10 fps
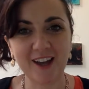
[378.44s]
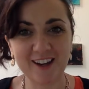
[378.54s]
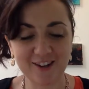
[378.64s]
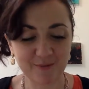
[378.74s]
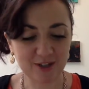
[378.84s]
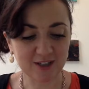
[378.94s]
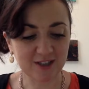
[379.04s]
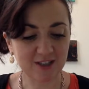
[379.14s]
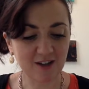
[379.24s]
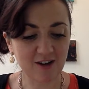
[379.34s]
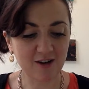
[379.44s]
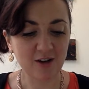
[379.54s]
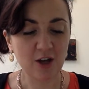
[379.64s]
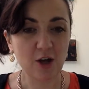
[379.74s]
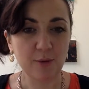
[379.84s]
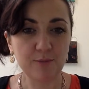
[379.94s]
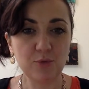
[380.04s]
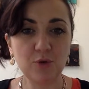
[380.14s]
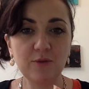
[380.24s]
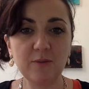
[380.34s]
and I'm going to start
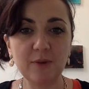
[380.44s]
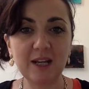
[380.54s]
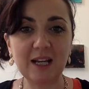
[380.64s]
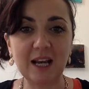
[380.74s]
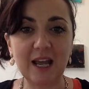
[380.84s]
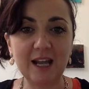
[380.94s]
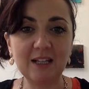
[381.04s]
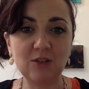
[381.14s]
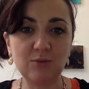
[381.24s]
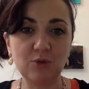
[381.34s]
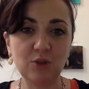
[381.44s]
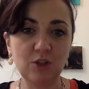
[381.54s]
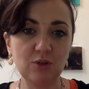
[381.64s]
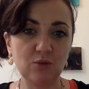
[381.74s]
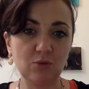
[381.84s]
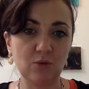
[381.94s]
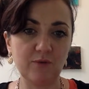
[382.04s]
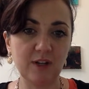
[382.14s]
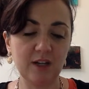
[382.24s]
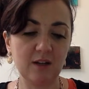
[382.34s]
moving my clay. So I'm not going to use all of
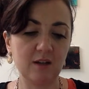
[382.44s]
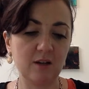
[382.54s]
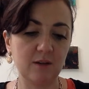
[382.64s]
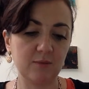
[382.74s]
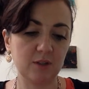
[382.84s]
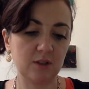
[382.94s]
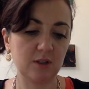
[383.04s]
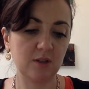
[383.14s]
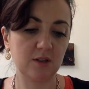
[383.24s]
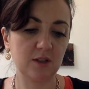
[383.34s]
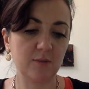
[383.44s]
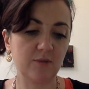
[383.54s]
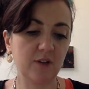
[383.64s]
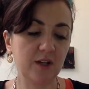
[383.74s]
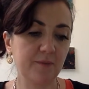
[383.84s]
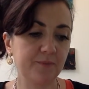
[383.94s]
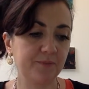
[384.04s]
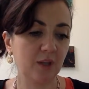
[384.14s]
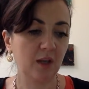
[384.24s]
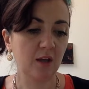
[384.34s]
it, I'm just going to use some of it,
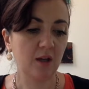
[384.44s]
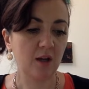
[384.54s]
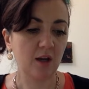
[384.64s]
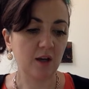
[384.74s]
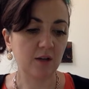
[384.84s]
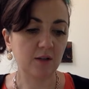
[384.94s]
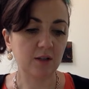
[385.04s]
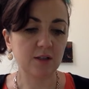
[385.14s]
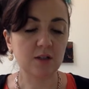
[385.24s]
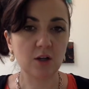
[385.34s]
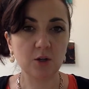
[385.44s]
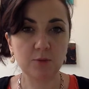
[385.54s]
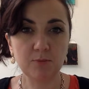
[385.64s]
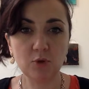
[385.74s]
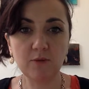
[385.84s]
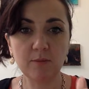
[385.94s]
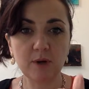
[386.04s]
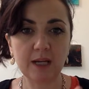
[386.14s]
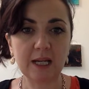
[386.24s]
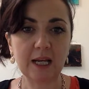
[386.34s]
and I'm going to start moving
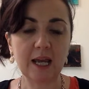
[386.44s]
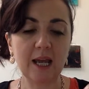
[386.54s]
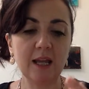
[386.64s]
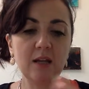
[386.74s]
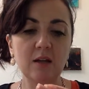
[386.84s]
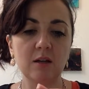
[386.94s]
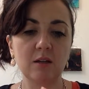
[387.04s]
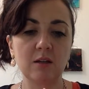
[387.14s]
my clay